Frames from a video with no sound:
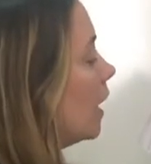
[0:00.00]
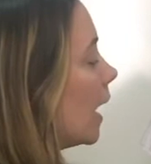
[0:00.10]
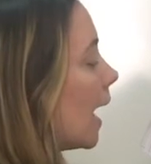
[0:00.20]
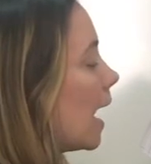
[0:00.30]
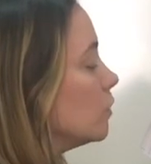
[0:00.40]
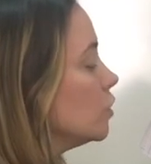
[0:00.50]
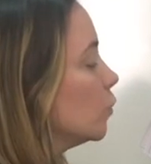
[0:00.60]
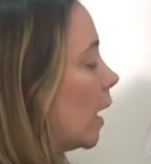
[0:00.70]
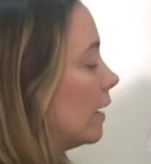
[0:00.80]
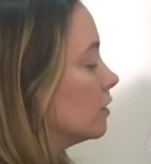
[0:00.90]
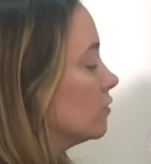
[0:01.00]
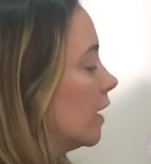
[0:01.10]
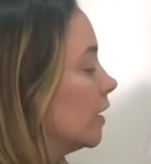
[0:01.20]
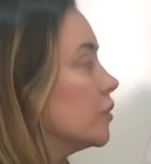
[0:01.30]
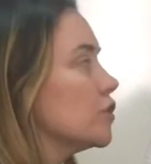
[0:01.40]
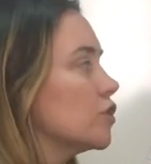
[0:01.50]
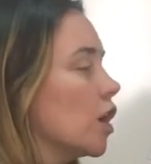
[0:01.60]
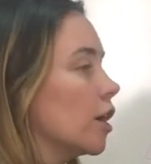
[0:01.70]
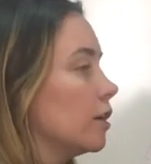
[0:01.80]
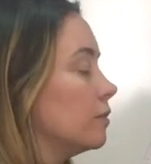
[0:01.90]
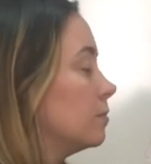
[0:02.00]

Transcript: How do wildfires start?